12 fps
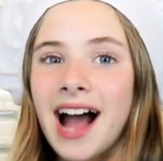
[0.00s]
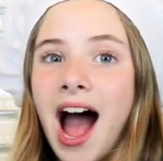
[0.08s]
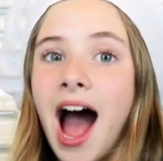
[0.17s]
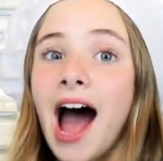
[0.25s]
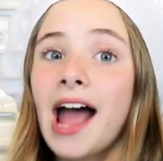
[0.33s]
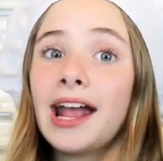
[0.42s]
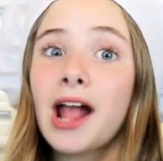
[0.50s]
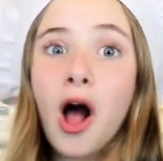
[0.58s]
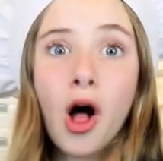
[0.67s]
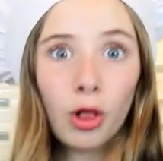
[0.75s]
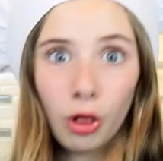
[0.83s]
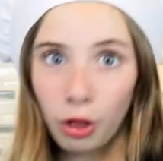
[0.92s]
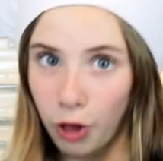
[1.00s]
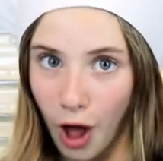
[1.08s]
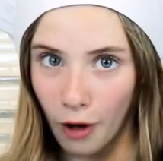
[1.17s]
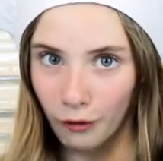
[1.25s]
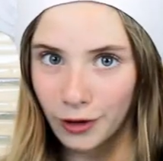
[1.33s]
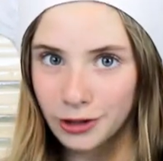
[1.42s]
I
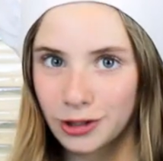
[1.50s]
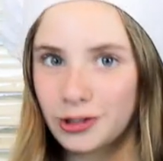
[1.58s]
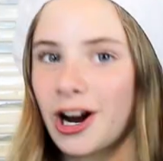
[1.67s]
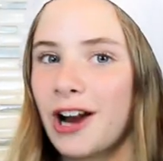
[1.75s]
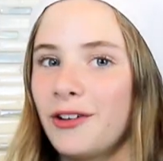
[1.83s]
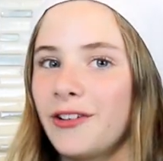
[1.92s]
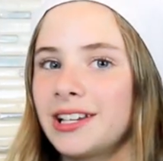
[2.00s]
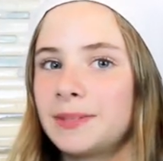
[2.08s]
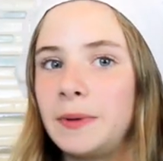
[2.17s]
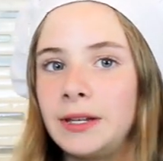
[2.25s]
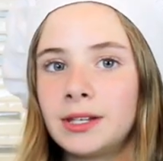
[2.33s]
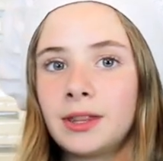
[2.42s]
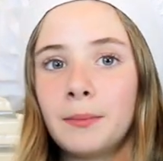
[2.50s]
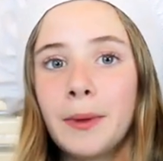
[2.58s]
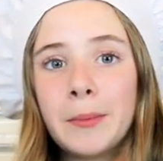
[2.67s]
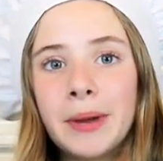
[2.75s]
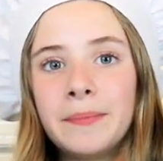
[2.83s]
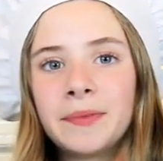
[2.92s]
love to try new recipes in the
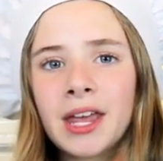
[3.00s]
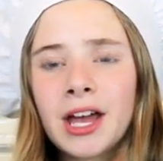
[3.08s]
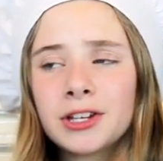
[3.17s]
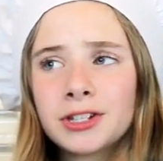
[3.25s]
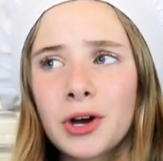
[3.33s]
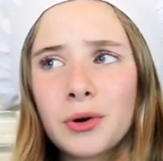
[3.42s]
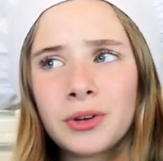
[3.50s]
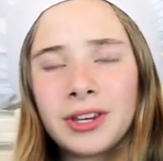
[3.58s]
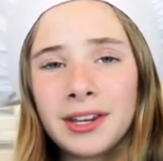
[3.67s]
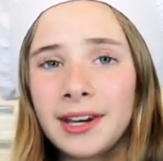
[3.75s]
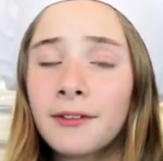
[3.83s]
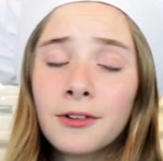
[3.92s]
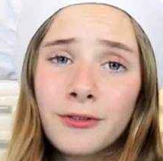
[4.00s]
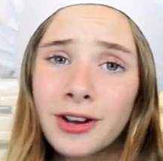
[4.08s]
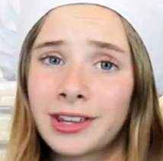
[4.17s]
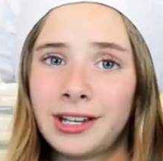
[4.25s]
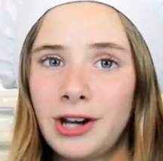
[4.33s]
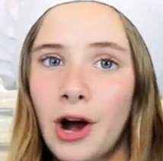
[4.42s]
moment, so you never
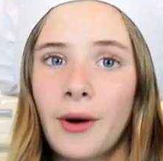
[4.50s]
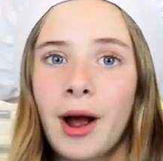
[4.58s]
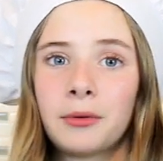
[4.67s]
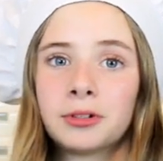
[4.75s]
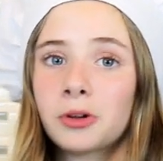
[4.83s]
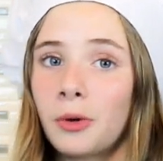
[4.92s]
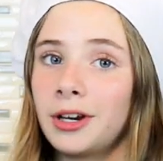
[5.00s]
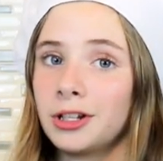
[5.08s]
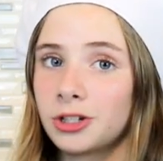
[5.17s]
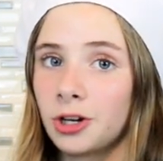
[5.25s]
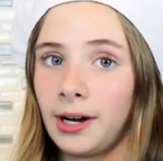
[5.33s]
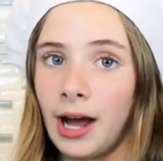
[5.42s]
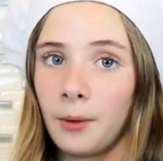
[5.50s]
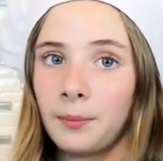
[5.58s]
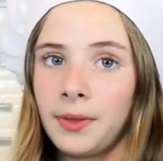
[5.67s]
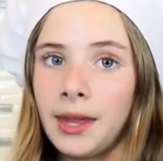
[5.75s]
really know how it's going to turn out.